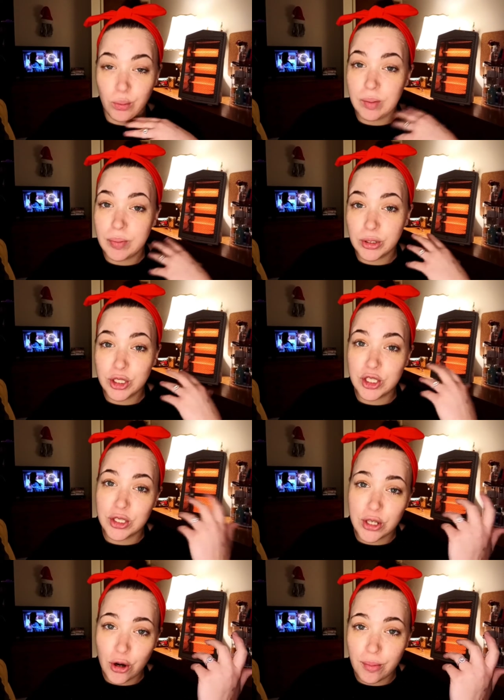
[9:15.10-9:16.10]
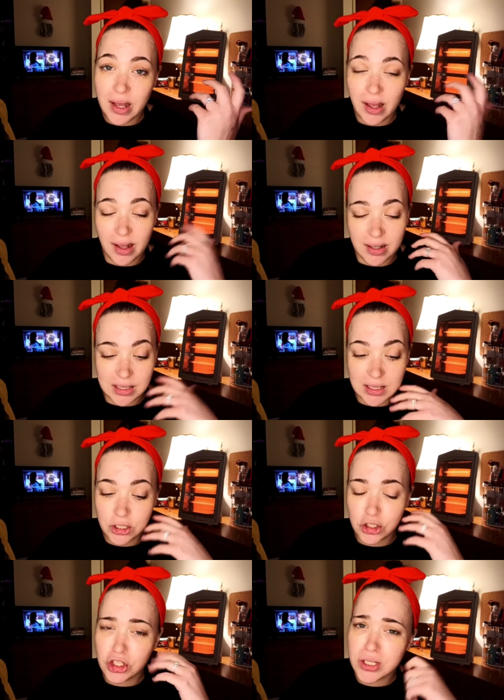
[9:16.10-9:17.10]
we build snowmen, and
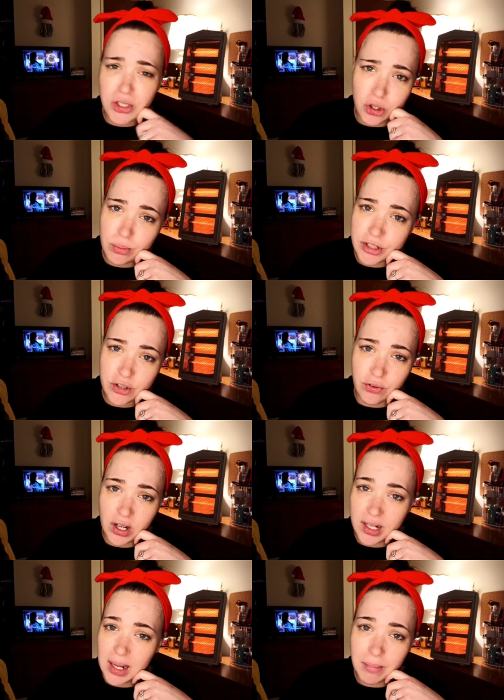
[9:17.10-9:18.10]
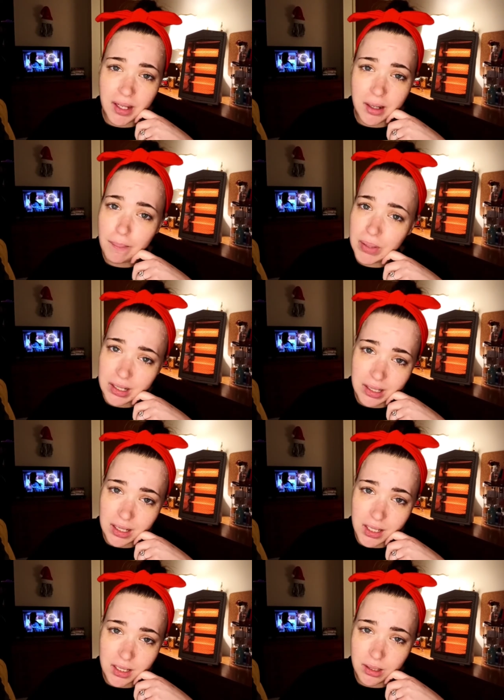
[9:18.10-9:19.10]
it's just so much fun. I'm like a big
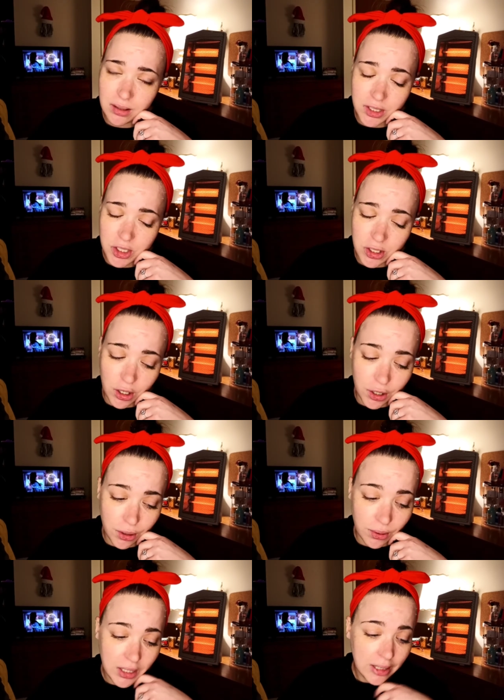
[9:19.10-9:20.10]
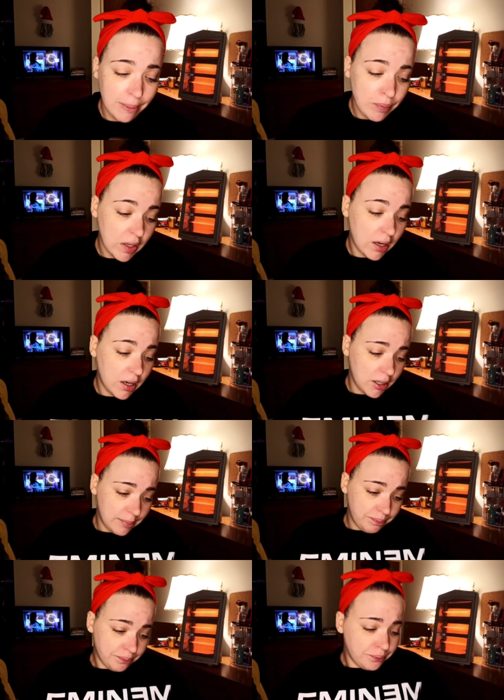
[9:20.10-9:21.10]
kid in the snow.
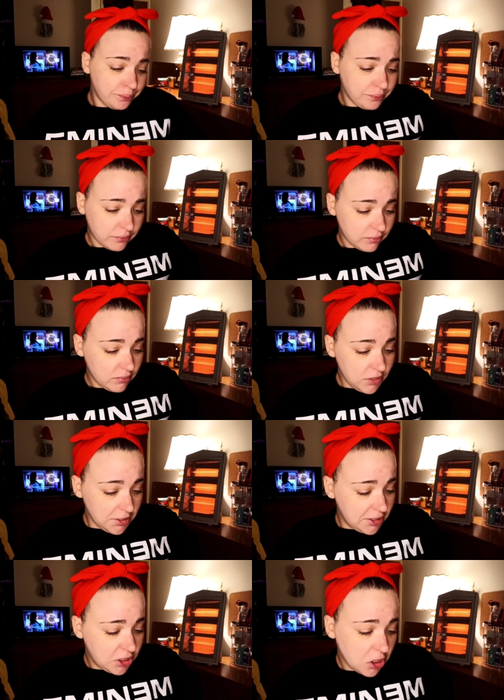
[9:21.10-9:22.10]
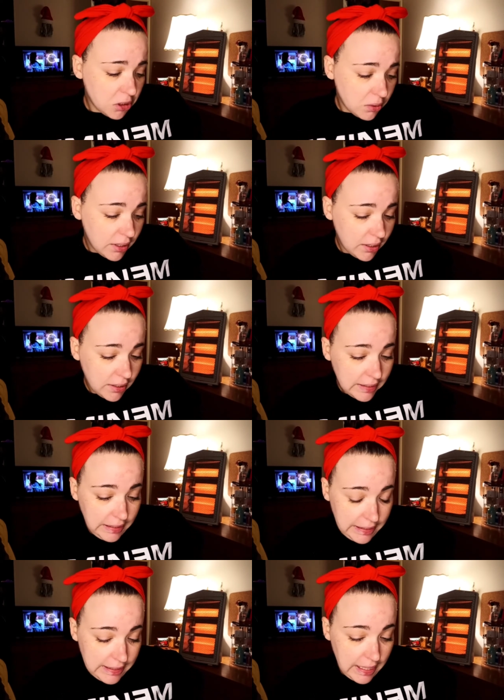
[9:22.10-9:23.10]
Um, so,
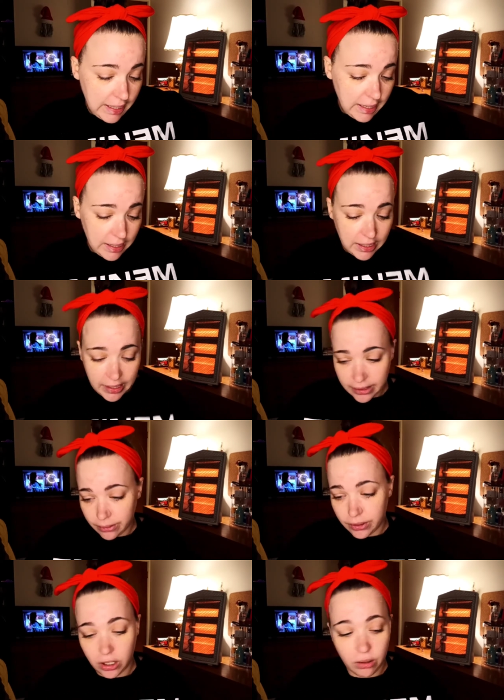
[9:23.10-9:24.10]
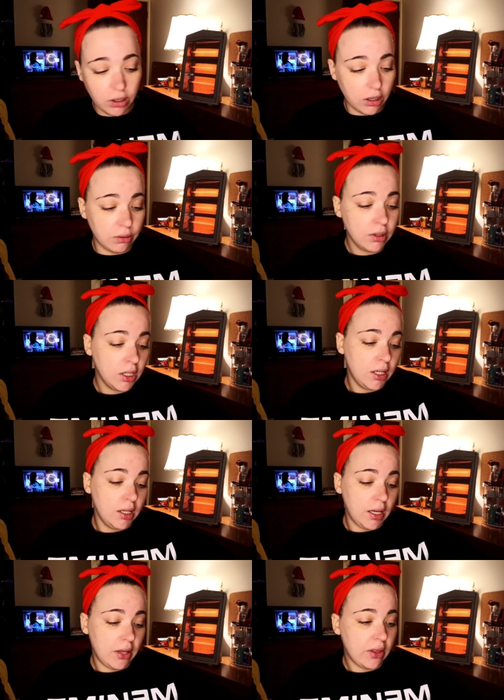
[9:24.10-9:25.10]
yeah, I don't know. Oh,
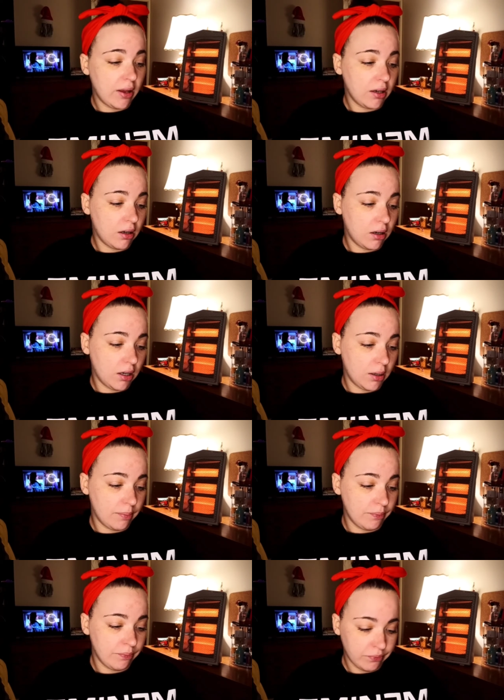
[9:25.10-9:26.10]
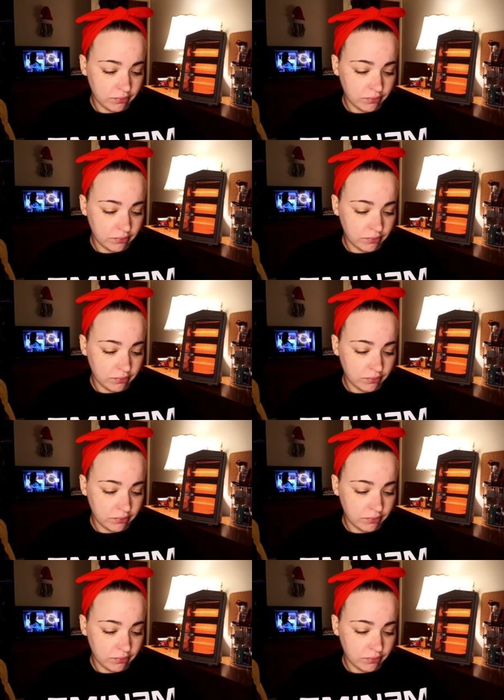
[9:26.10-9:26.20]
and that, um,